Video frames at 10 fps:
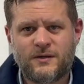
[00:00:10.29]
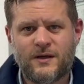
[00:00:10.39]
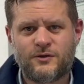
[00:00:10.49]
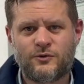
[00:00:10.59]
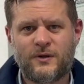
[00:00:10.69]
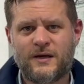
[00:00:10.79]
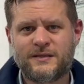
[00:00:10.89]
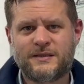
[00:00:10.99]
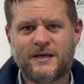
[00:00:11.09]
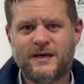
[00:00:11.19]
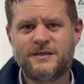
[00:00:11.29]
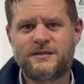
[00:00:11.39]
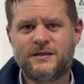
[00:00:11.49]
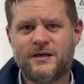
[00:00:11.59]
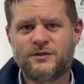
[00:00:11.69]
natural gas
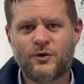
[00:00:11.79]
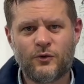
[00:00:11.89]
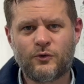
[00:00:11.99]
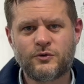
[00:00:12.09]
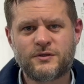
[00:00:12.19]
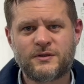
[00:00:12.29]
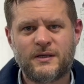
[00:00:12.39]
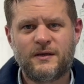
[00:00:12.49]
ACS course,